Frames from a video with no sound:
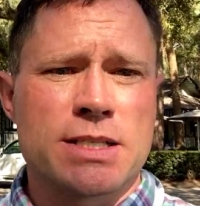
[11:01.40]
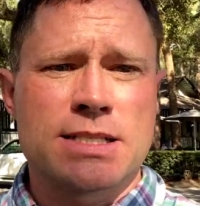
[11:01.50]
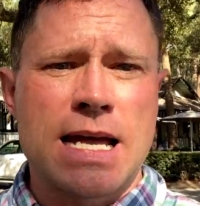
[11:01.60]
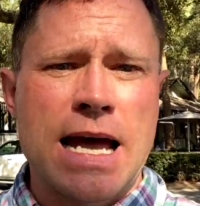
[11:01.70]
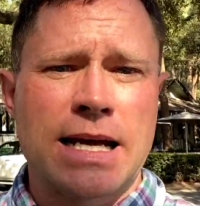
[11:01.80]

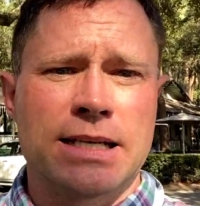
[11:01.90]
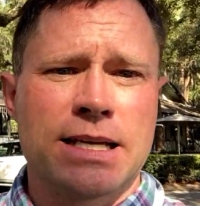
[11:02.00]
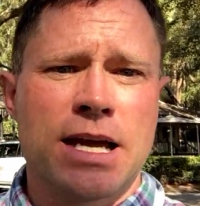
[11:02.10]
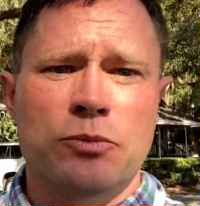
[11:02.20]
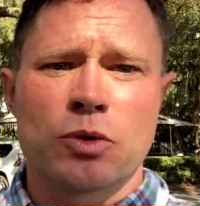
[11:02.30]
snack.
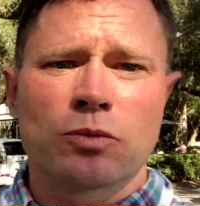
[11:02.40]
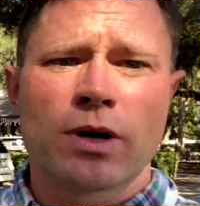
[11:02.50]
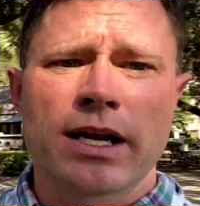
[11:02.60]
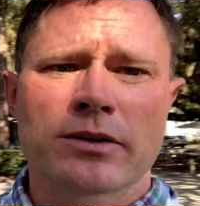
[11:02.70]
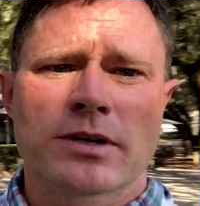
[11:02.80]
Again, we're
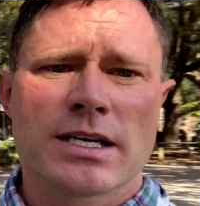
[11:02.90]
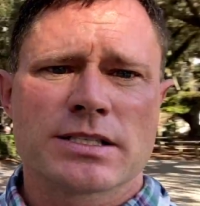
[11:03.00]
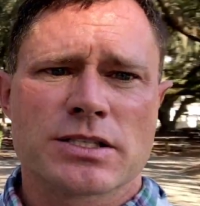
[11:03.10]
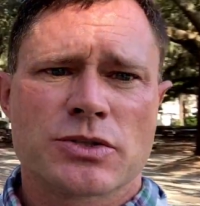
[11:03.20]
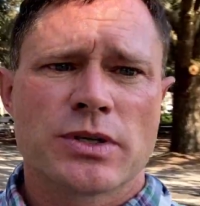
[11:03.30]
right across
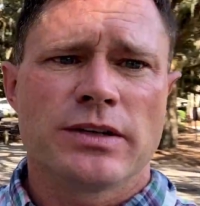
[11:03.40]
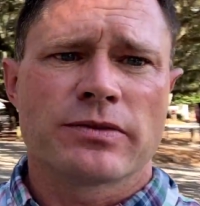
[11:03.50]
the street